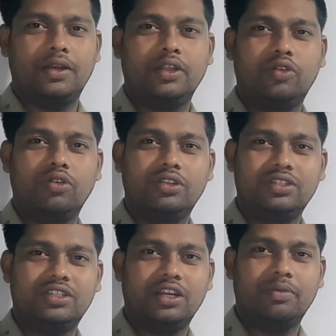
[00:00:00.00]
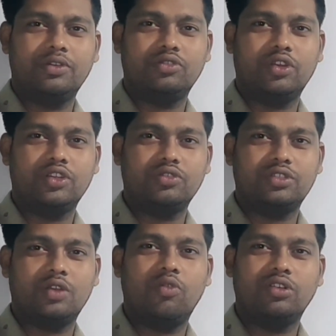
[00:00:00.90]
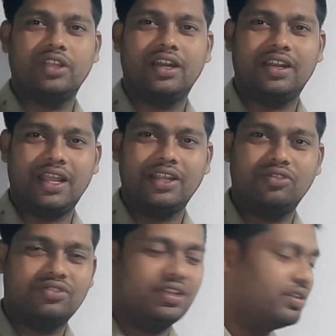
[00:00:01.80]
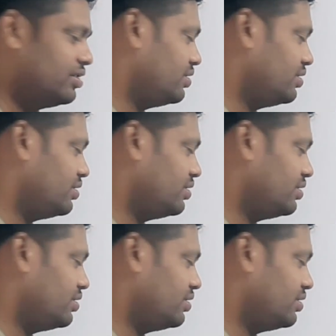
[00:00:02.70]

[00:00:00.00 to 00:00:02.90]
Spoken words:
decode this statement so as to say what they are trying to say.